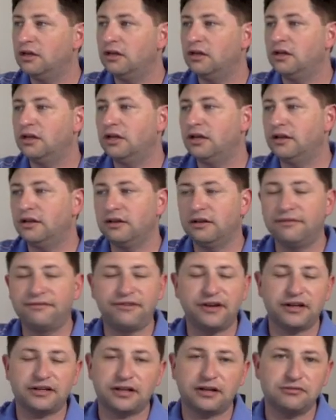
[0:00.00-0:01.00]
And in
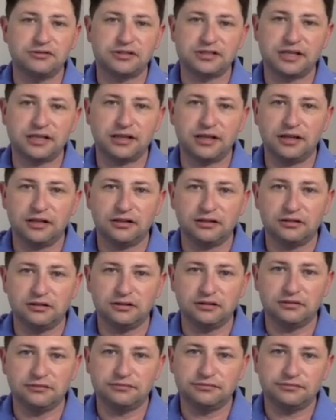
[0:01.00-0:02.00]
fact, I would say that
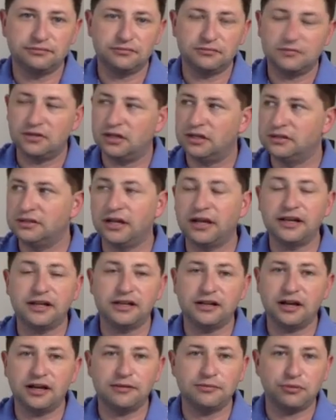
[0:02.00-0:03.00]
in
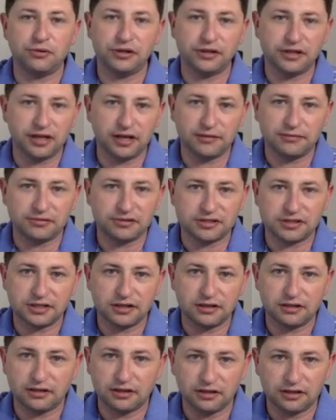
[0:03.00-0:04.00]
99.9%
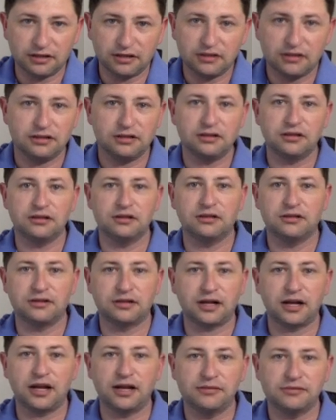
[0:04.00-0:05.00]
percent of the the
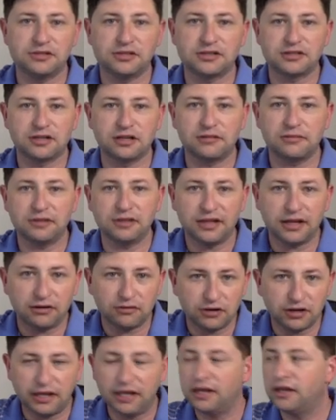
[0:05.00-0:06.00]
times it's going to be
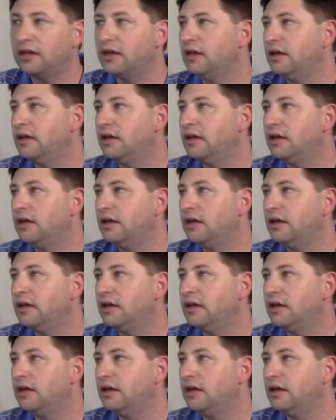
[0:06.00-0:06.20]
that way.